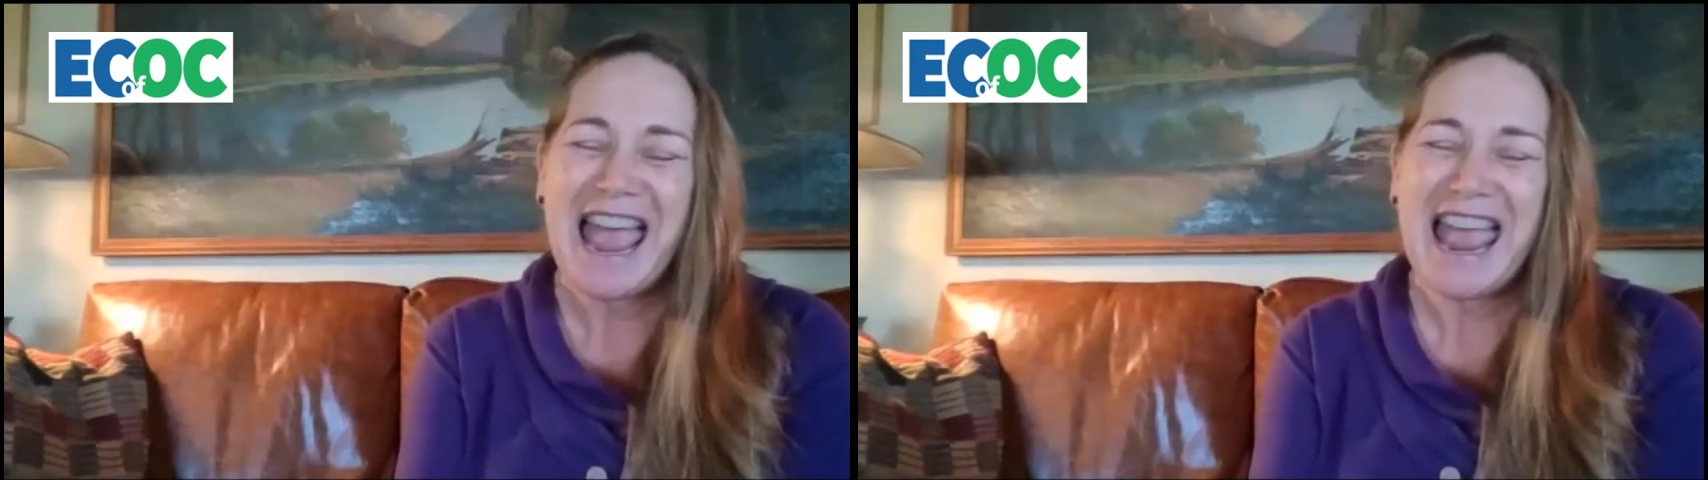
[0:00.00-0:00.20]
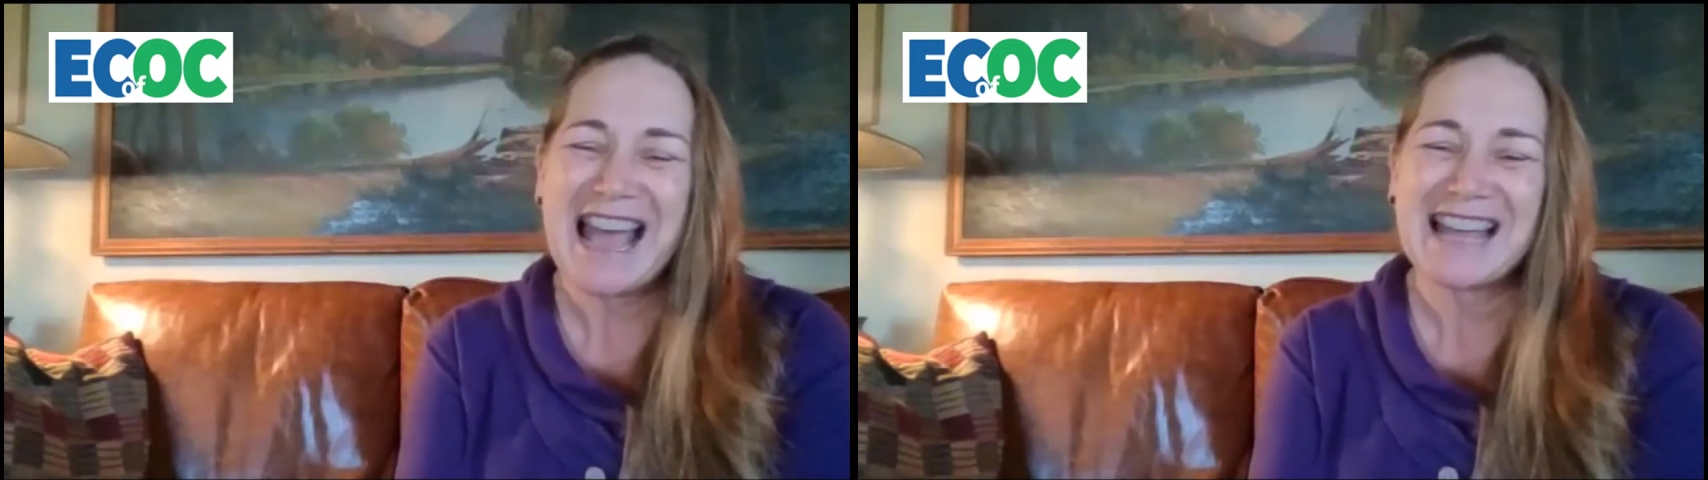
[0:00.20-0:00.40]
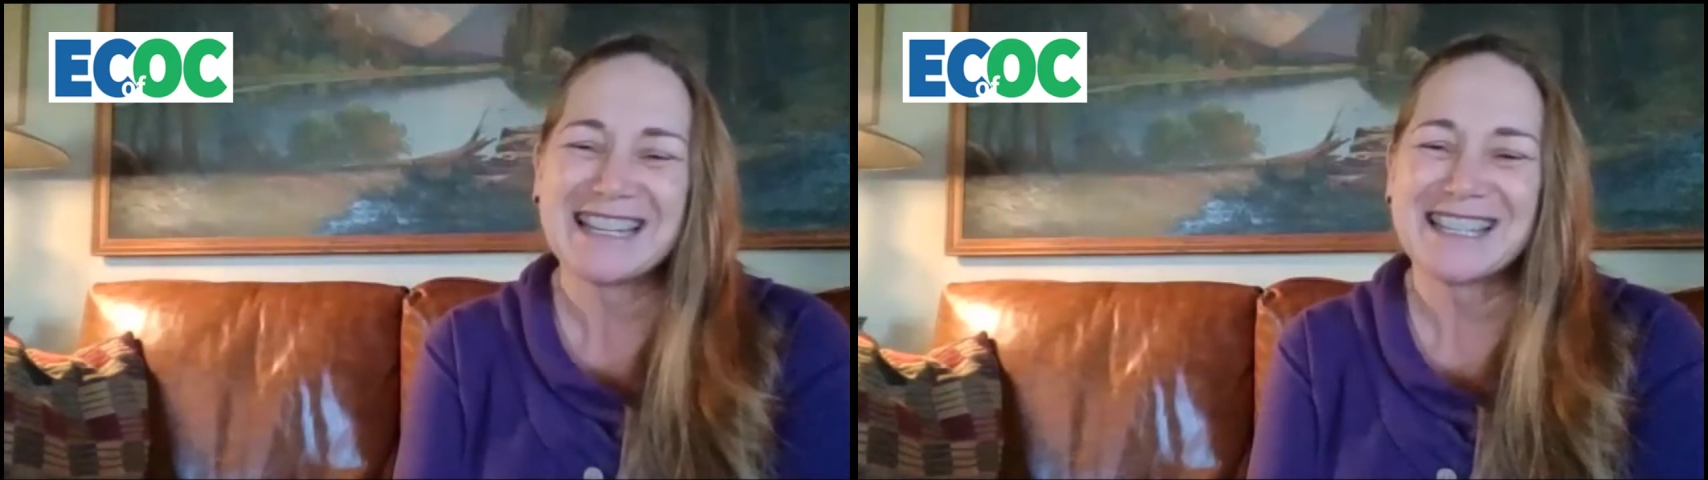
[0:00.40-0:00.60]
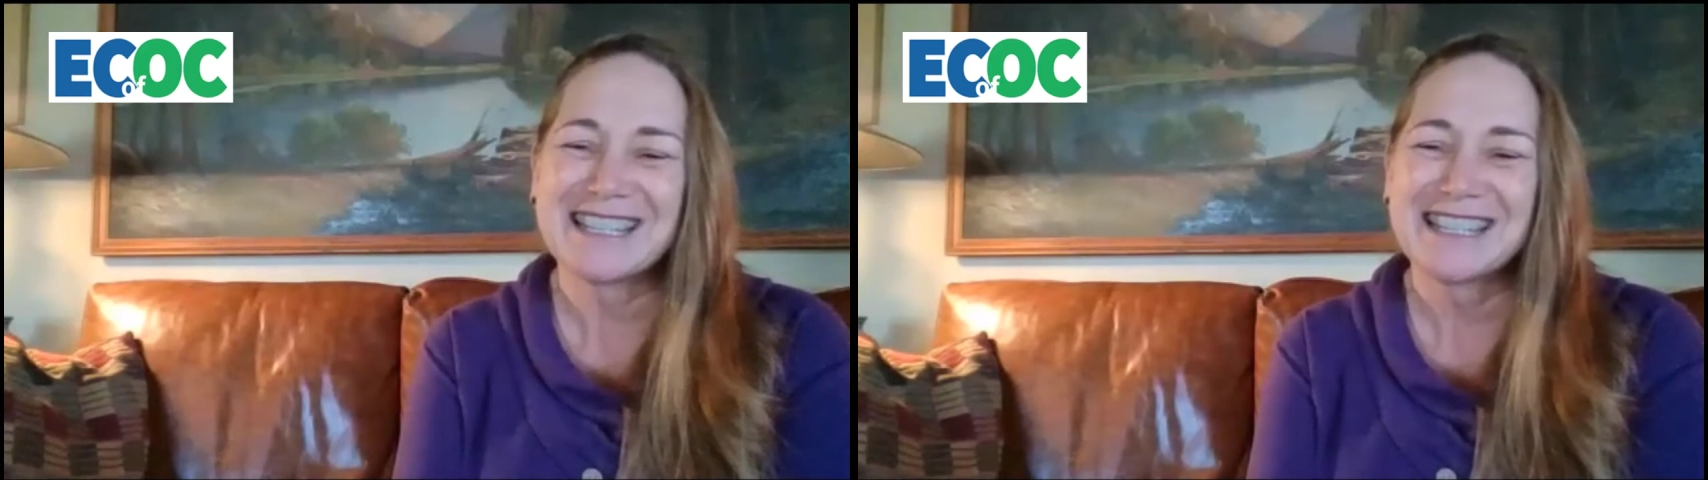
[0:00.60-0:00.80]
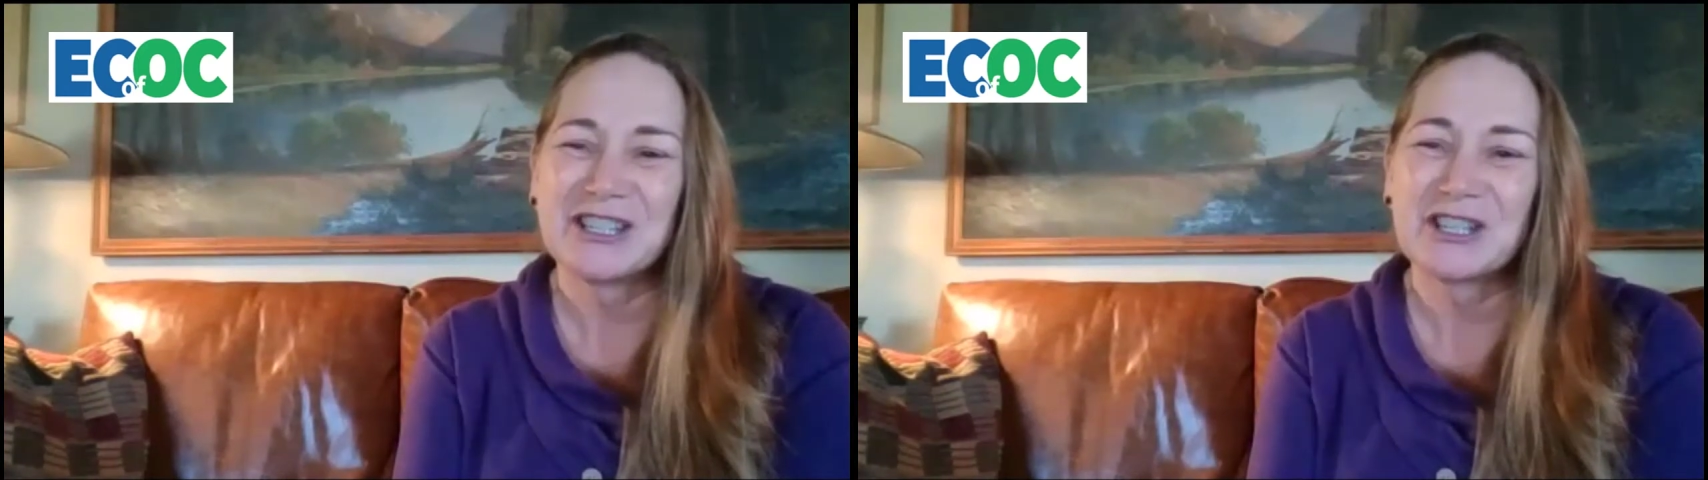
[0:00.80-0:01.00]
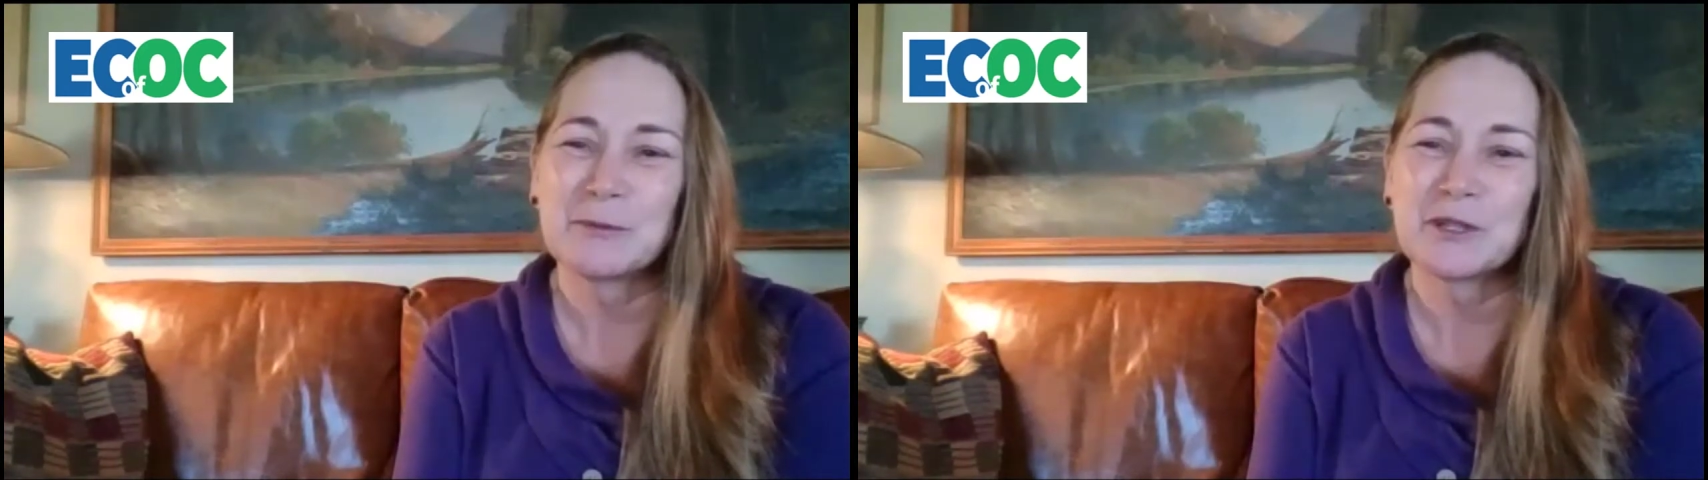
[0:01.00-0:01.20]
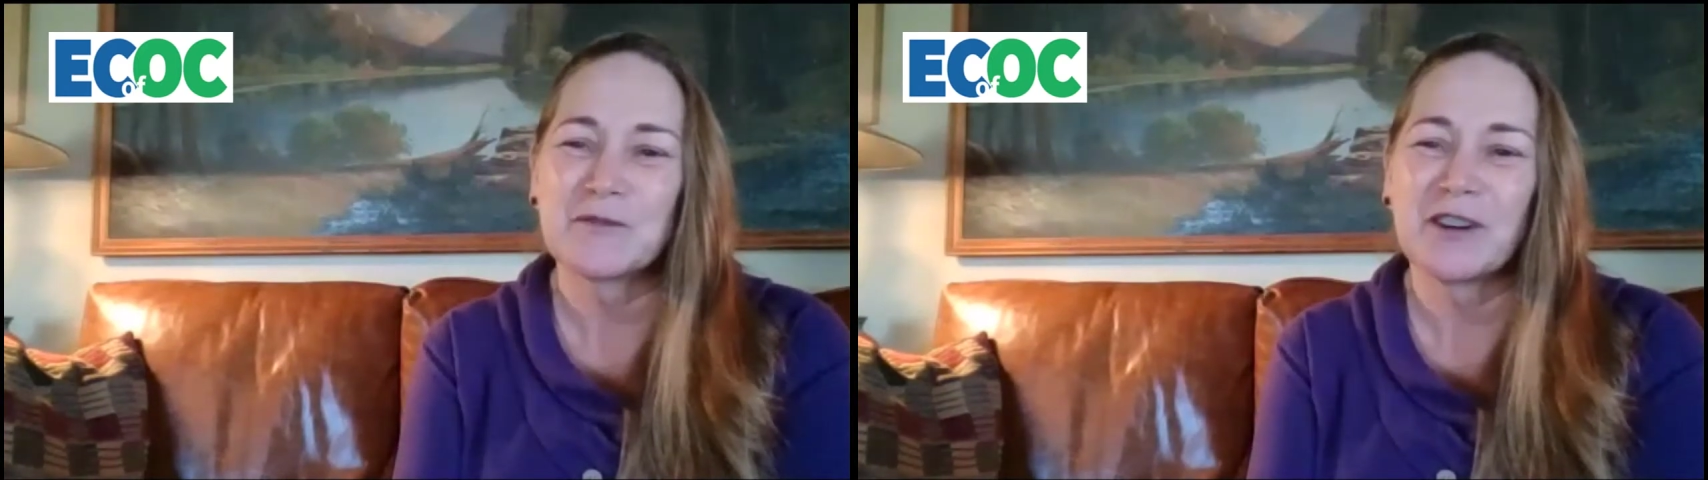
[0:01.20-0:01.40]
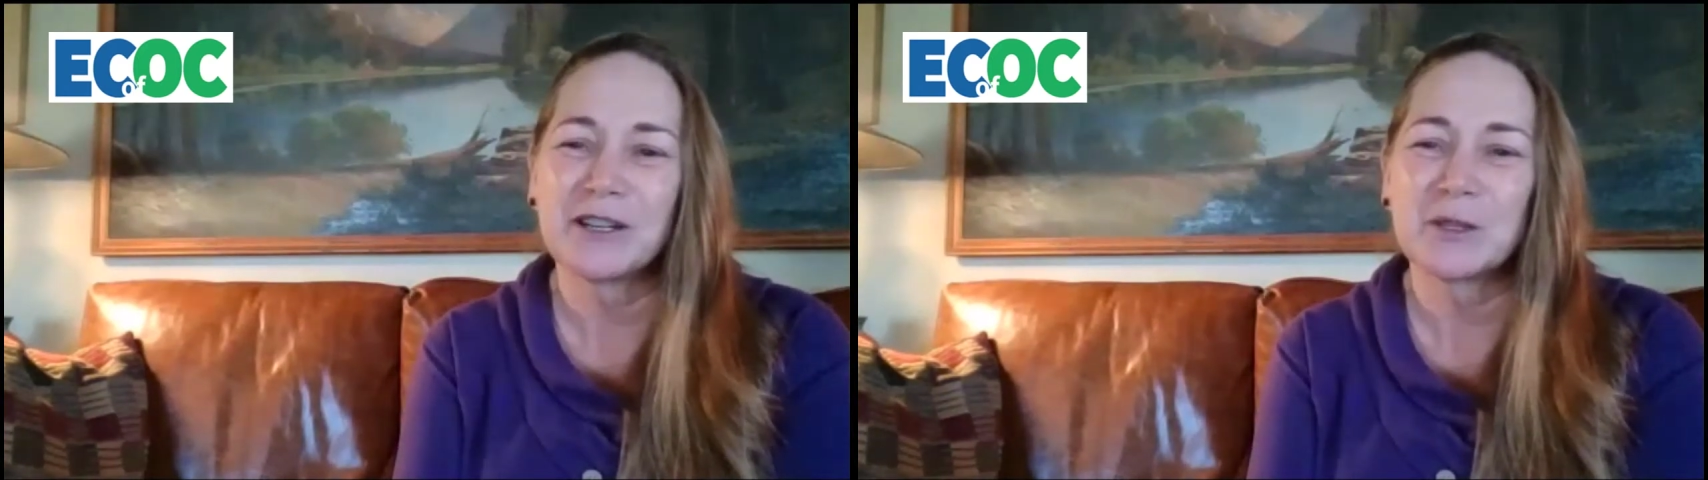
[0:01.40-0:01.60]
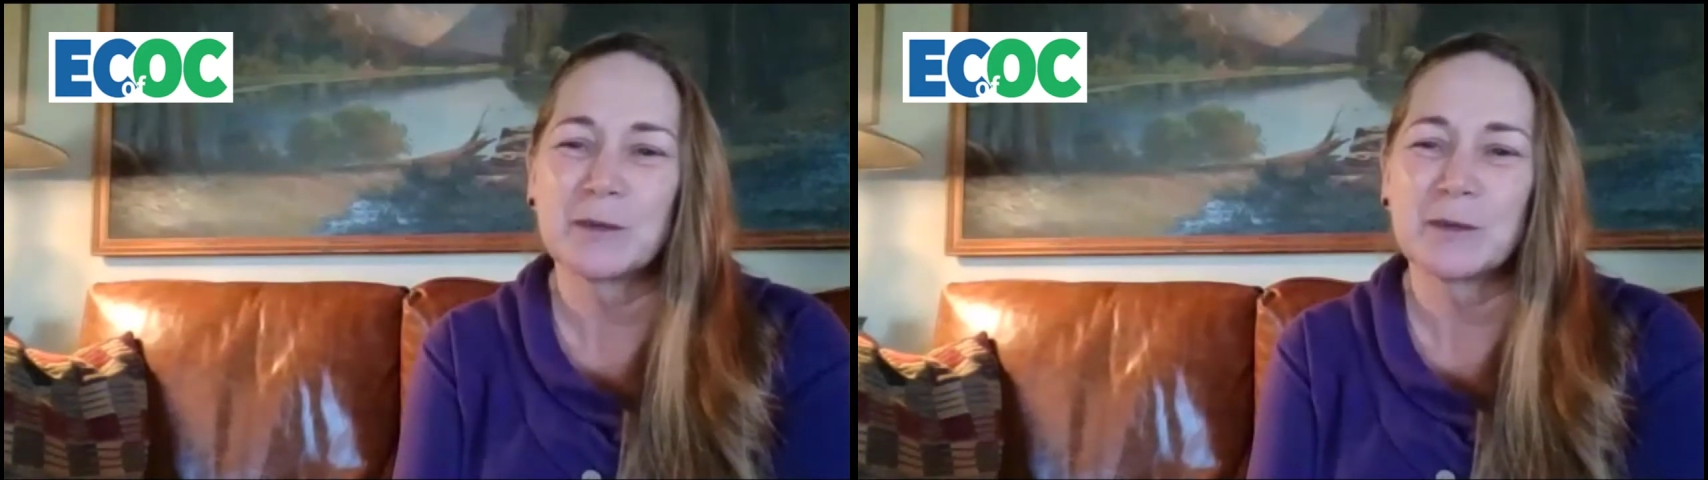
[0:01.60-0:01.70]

And she was very